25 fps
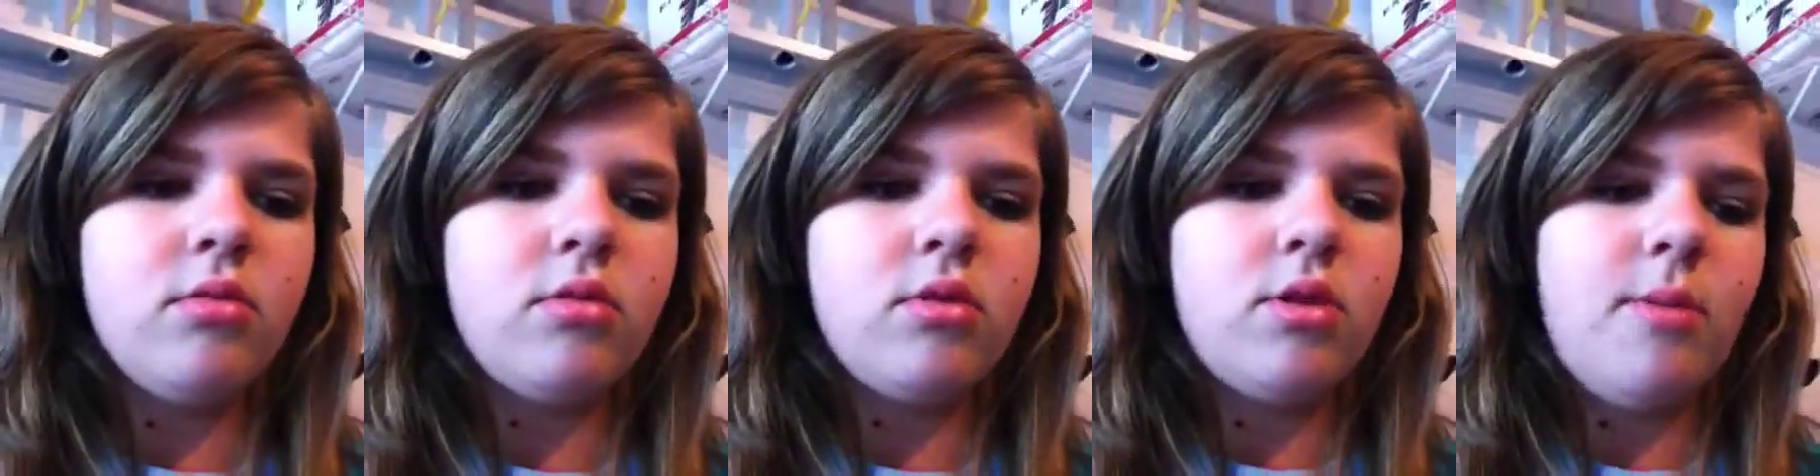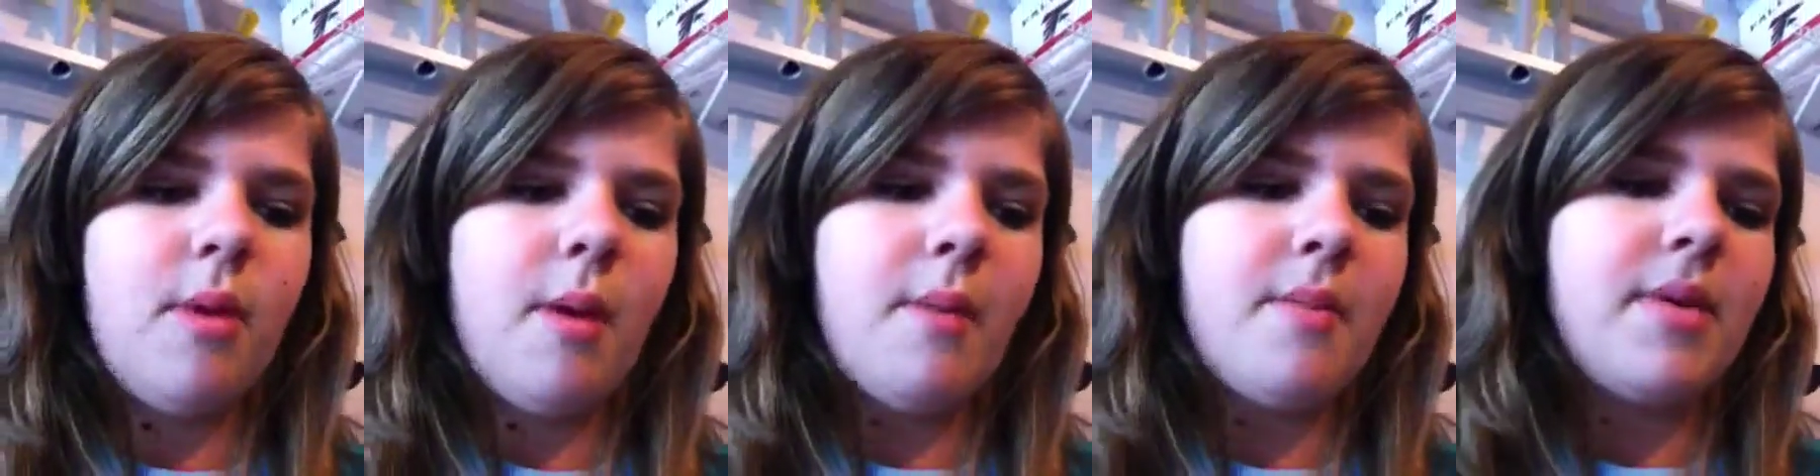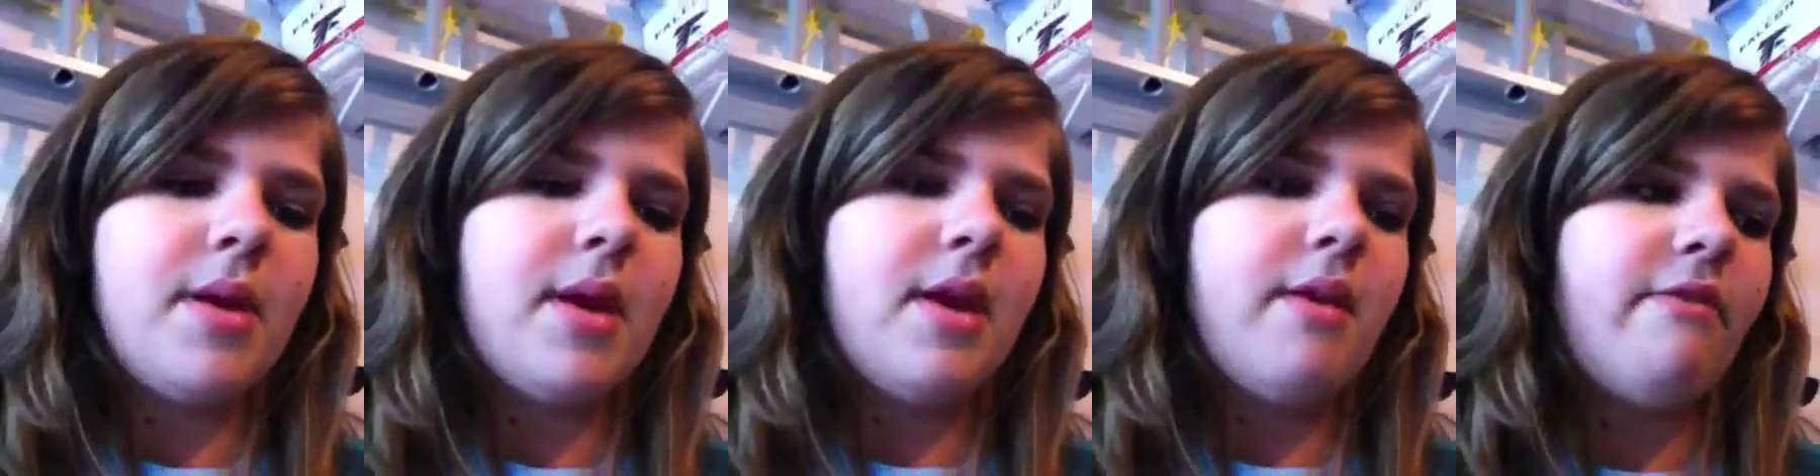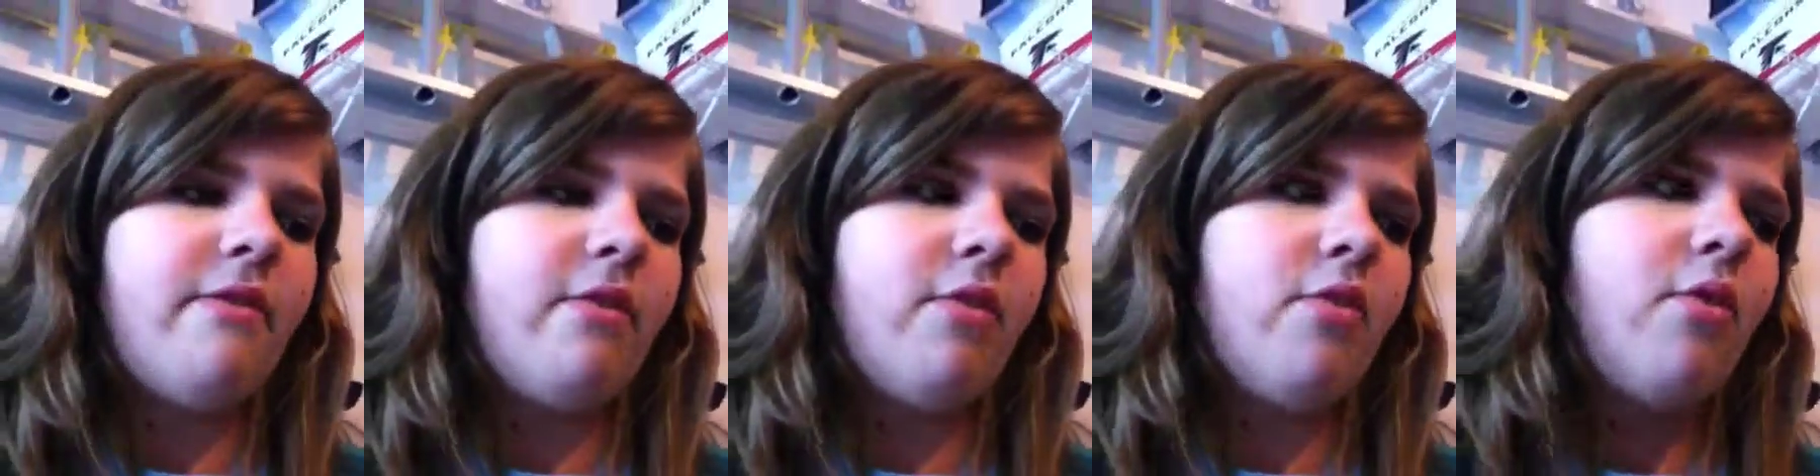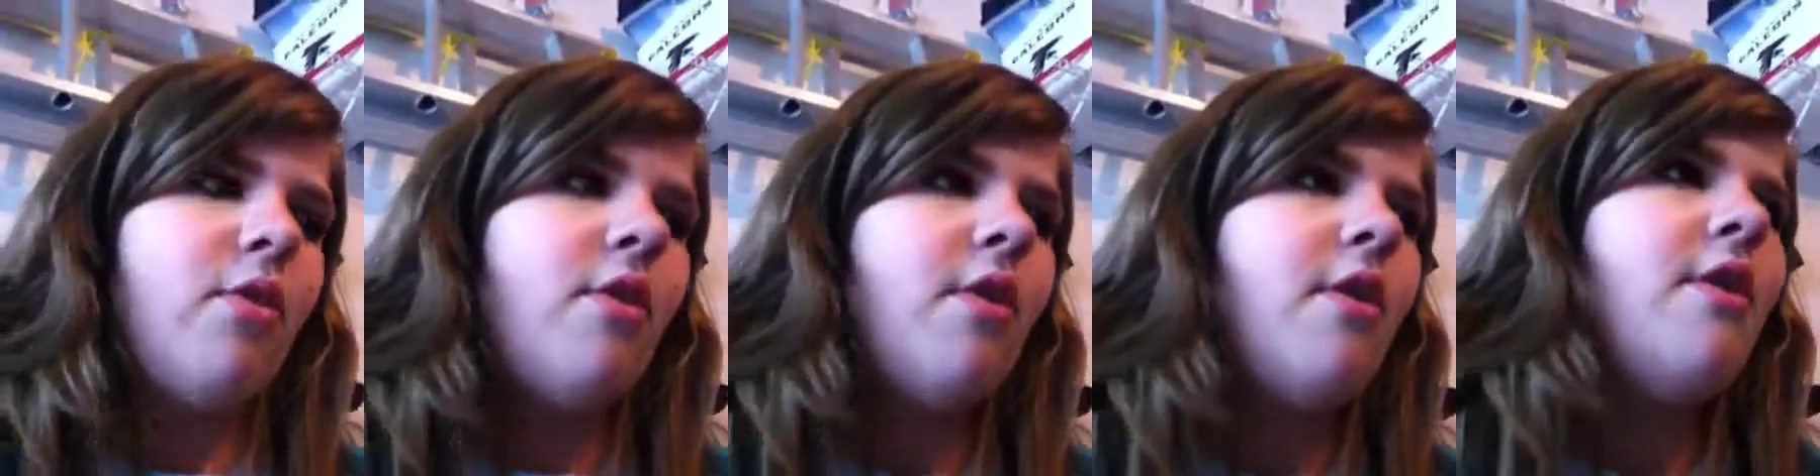New puppy, if
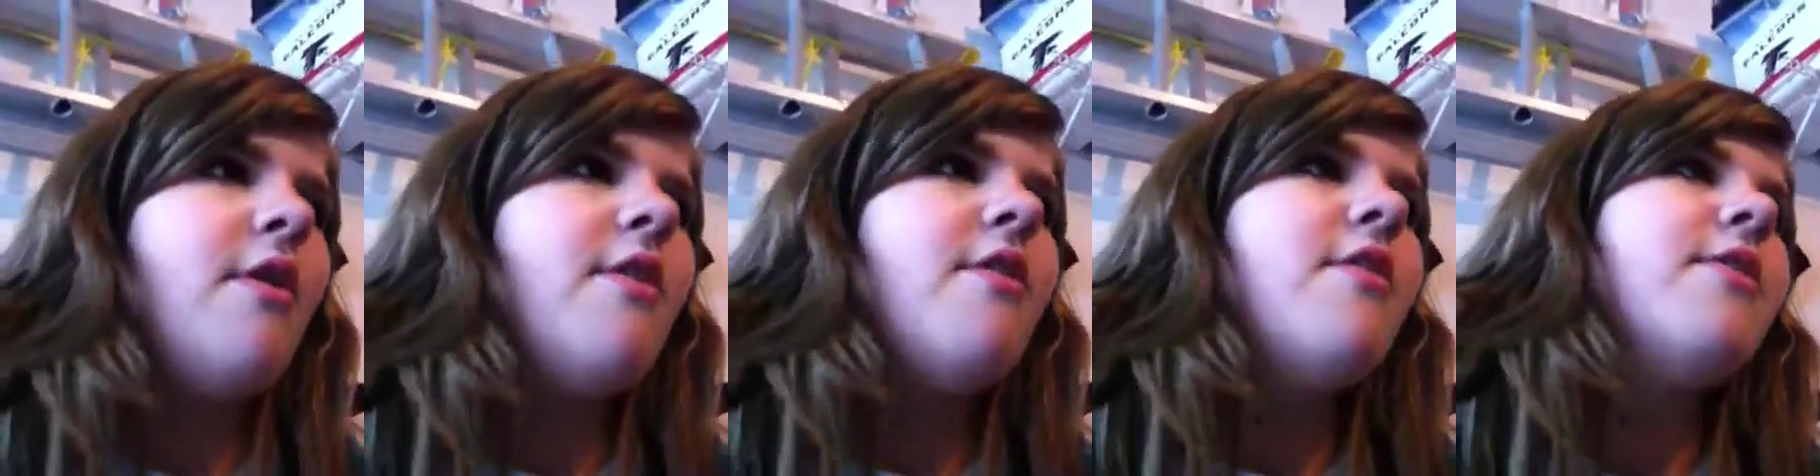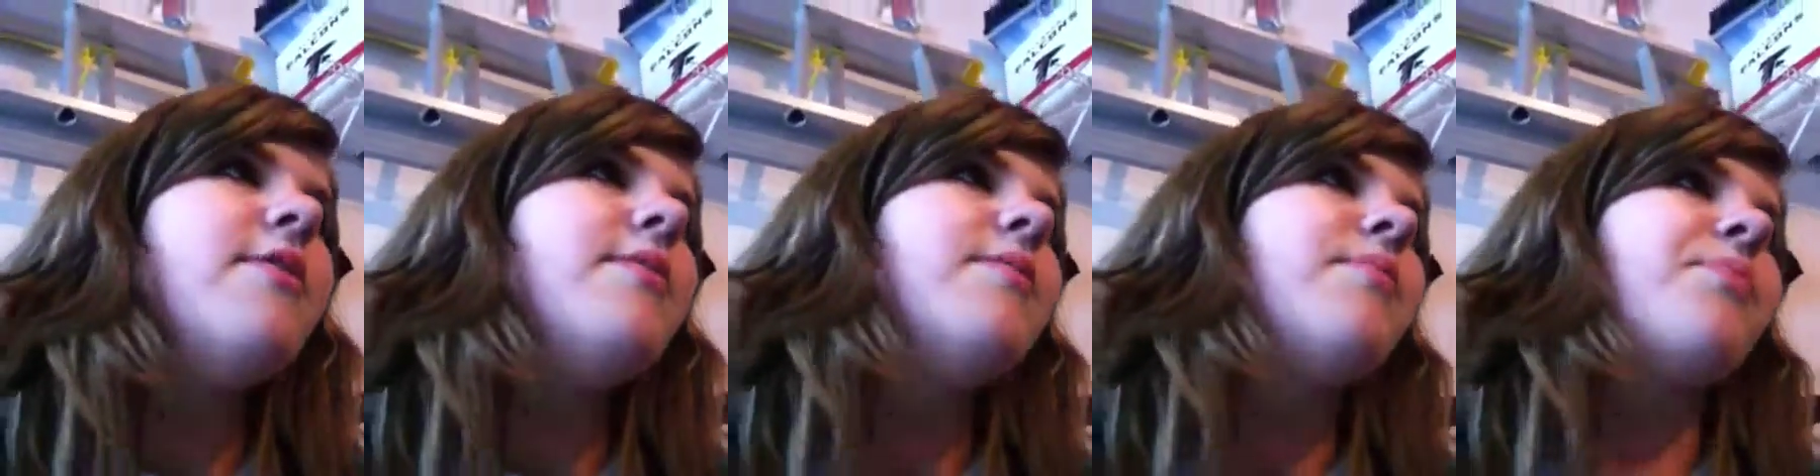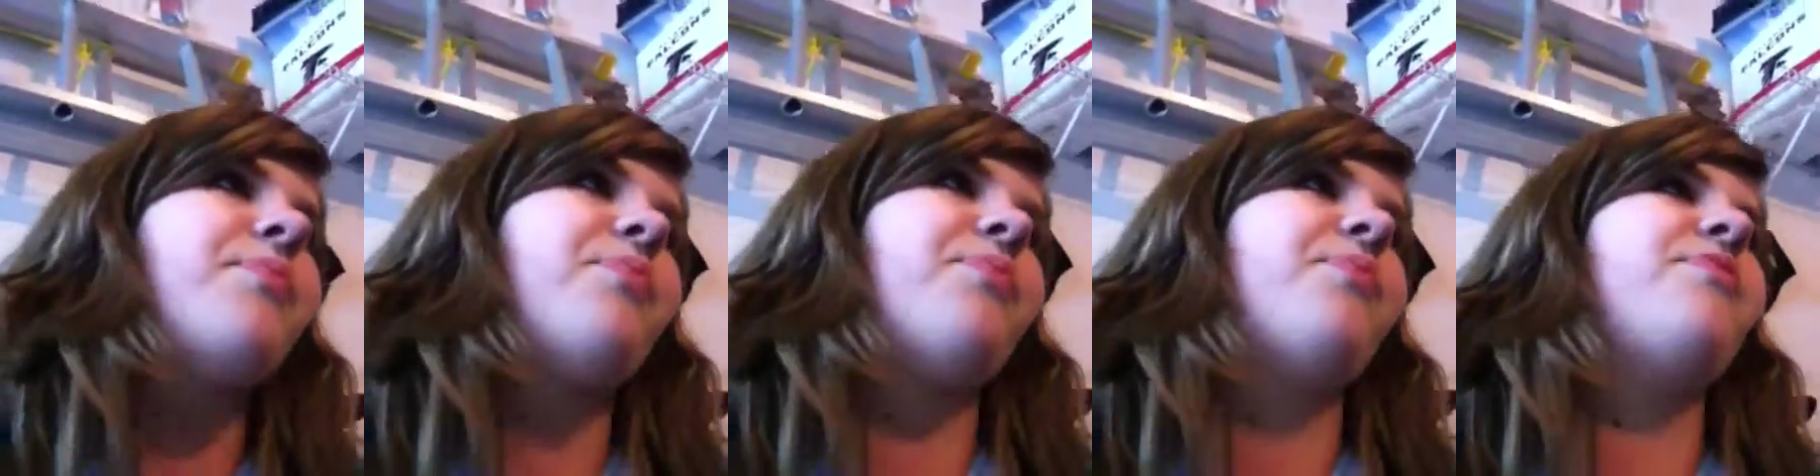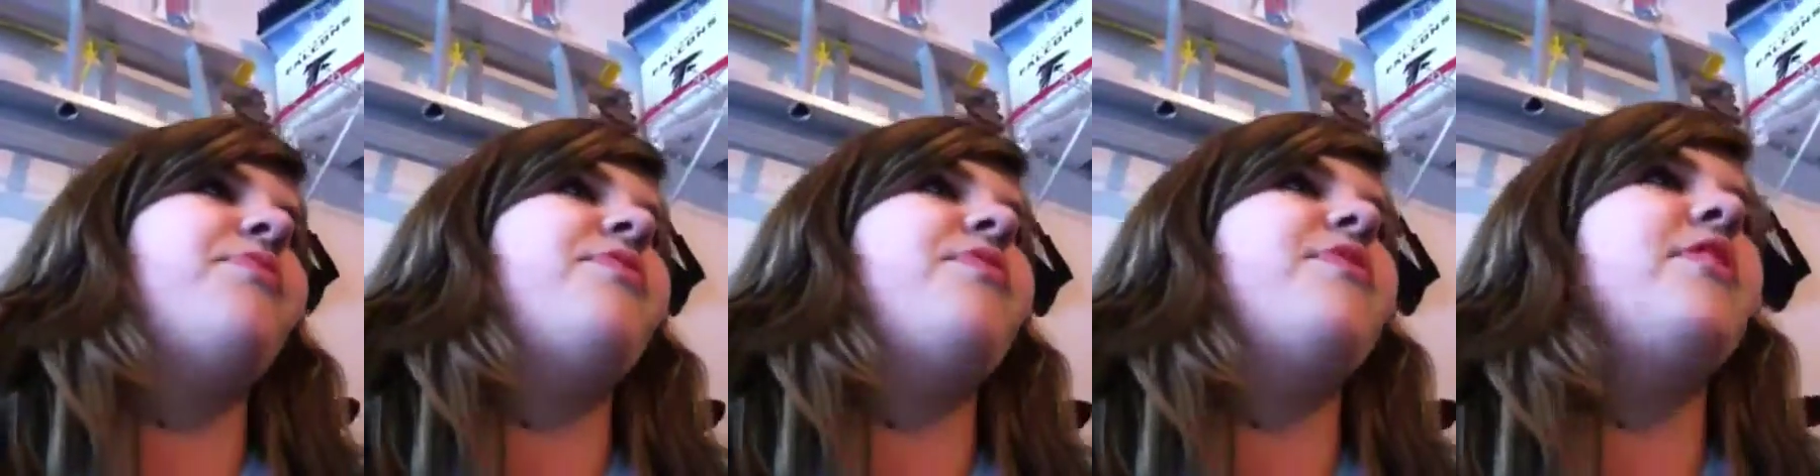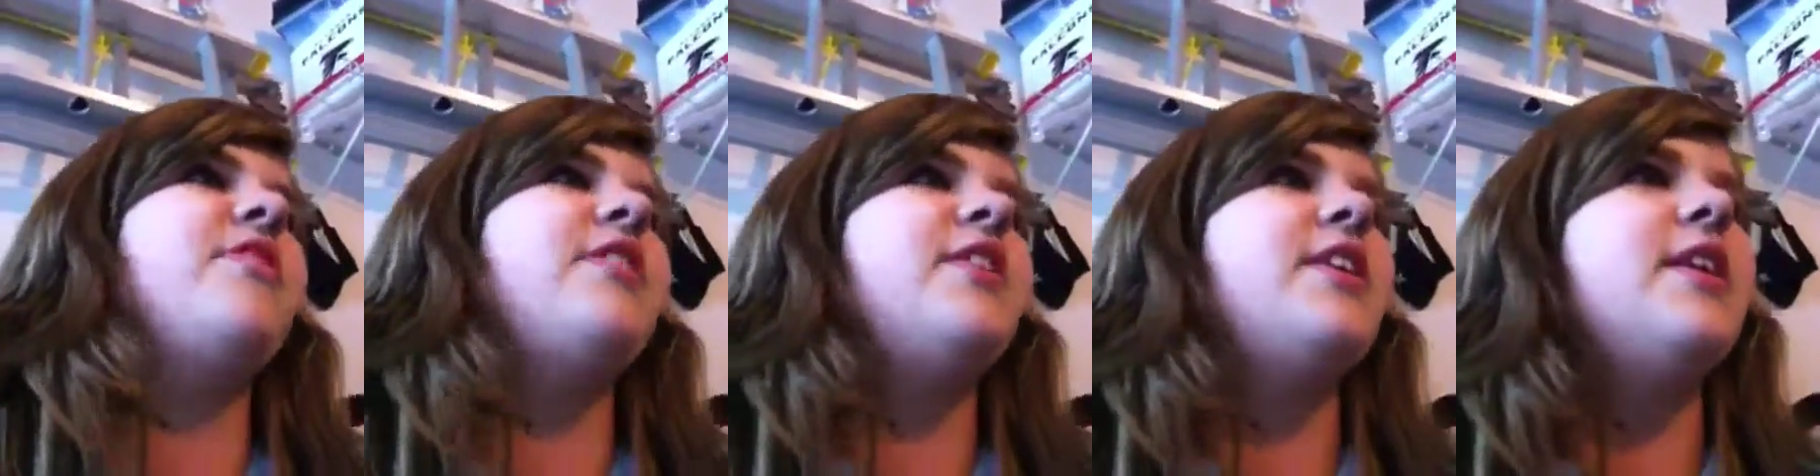you've
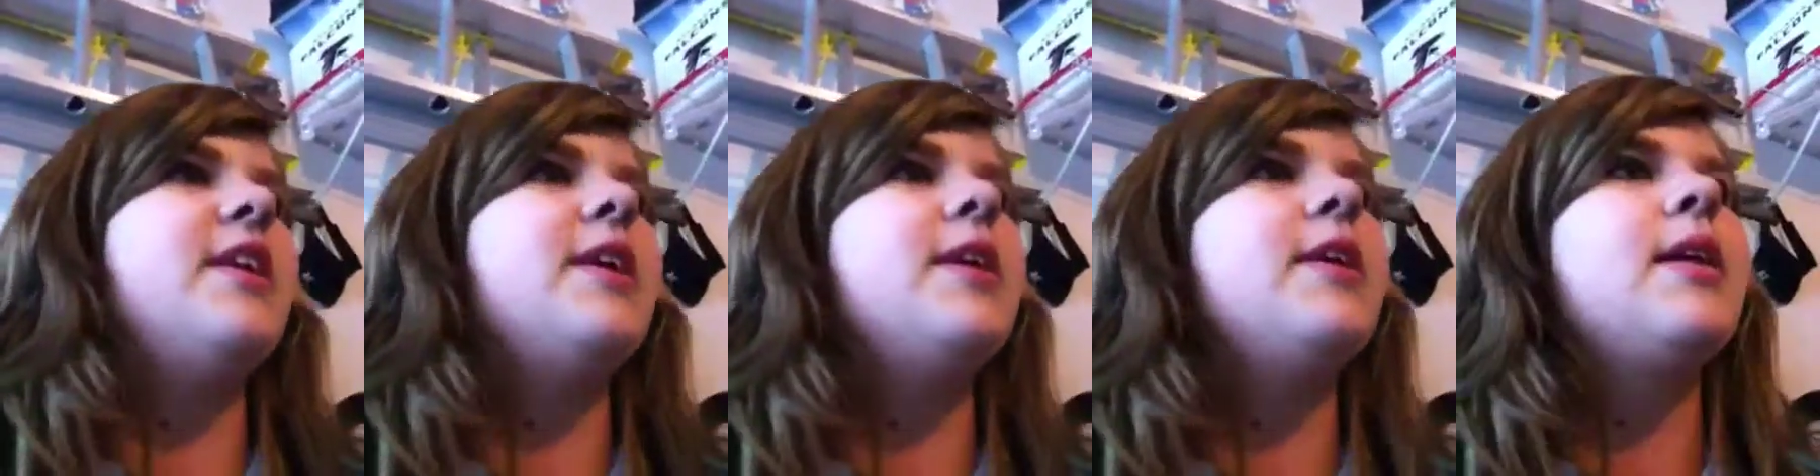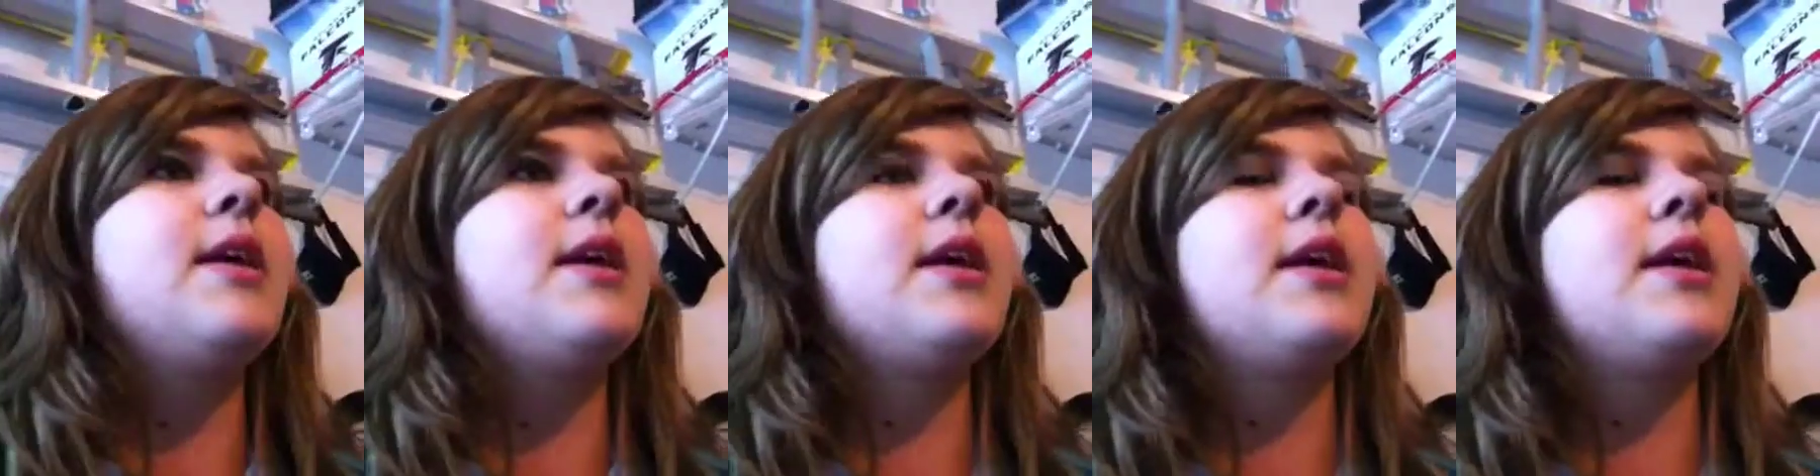seen it,